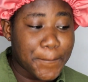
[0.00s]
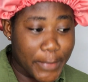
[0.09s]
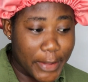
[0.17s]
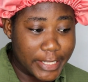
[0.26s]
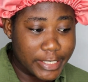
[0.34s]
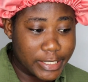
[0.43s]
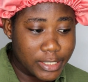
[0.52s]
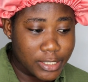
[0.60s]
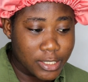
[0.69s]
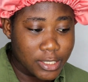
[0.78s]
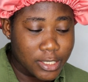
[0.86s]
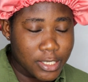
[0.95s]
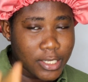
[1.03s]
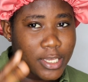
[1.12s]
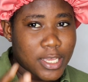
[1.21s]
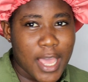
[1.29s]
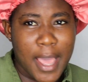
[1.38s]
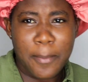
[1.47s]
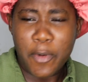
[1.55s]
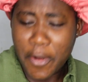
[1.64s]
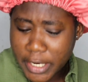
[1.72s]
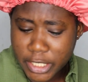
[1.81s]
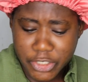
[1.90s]
but I'm
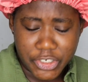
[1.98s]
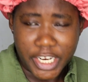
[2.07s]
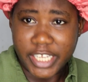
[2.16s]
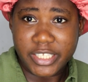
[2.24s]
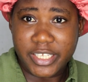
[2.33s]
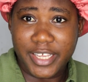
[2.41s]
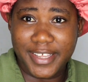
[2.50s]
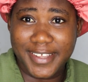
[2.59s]
already dressed.